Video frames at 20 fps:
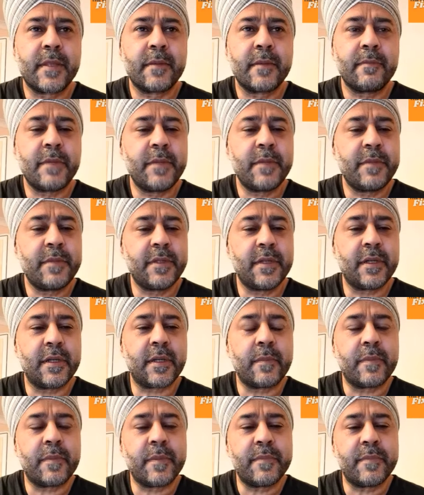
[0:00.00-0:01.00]
maybe a
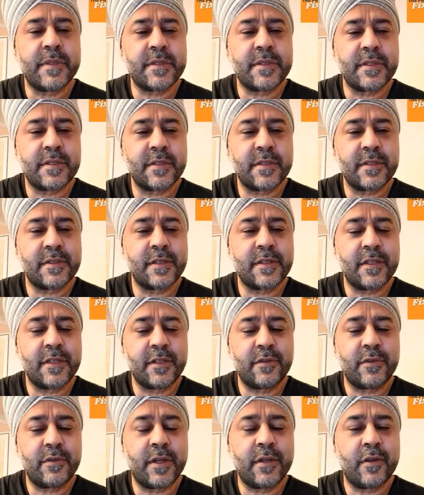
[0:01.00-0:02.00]
couple of businesses that
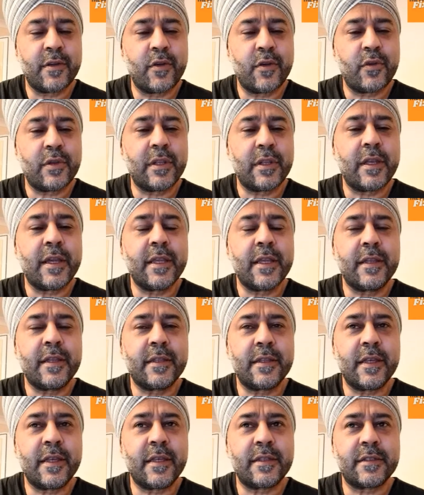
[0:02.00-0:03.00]
you run online
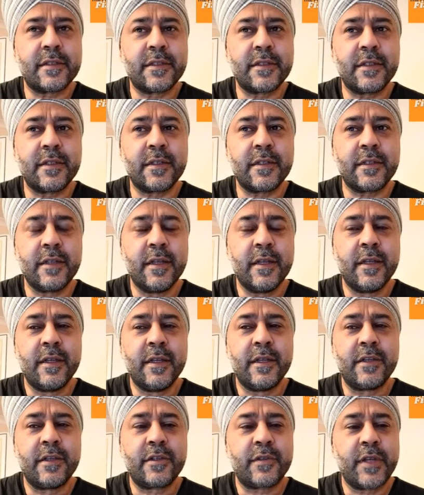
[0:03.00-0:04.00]
that
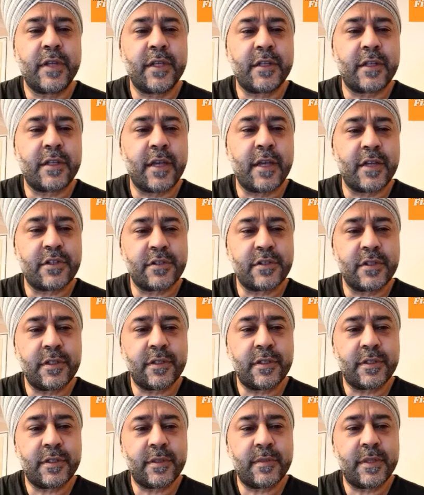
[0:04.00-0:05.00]
create cash
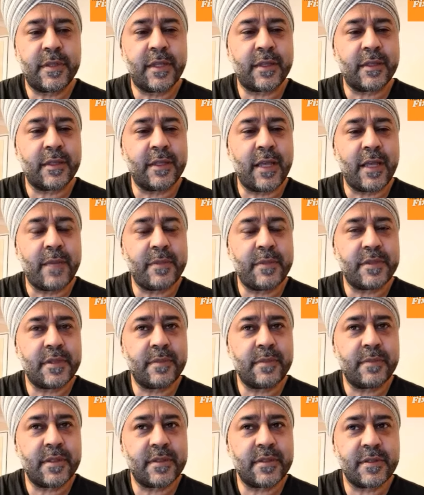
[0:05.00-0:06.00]
income, like an
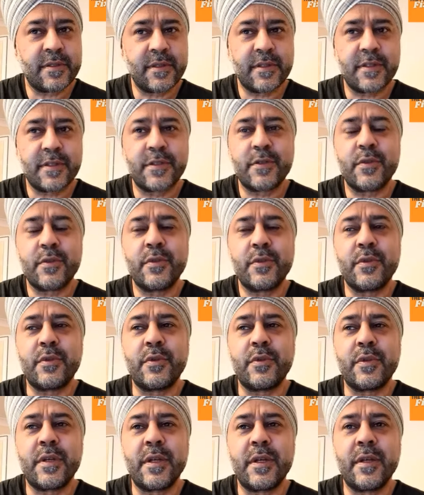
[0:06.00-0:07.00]
Amazon business
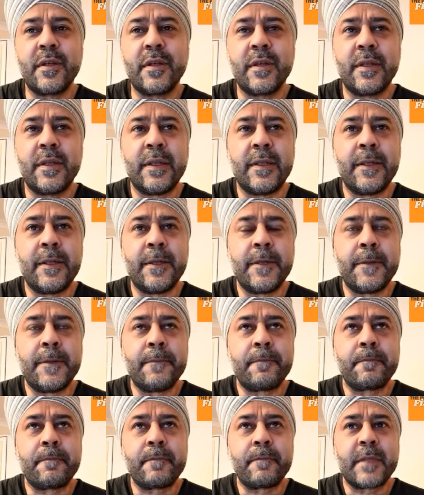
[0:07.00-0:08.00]
or a
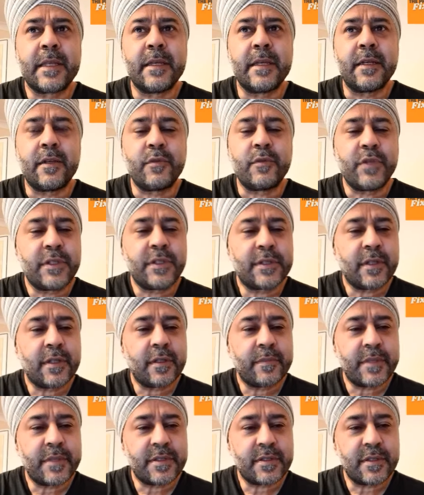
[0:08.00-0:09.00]

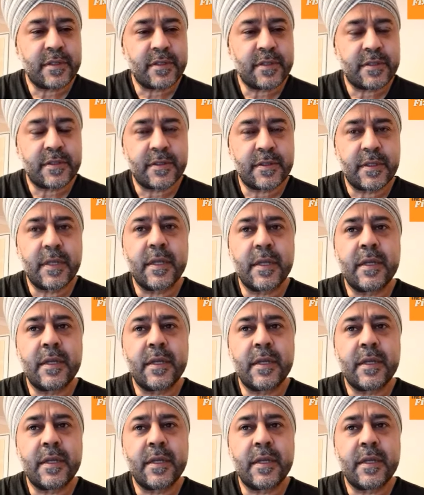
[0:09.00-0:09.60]
retail business,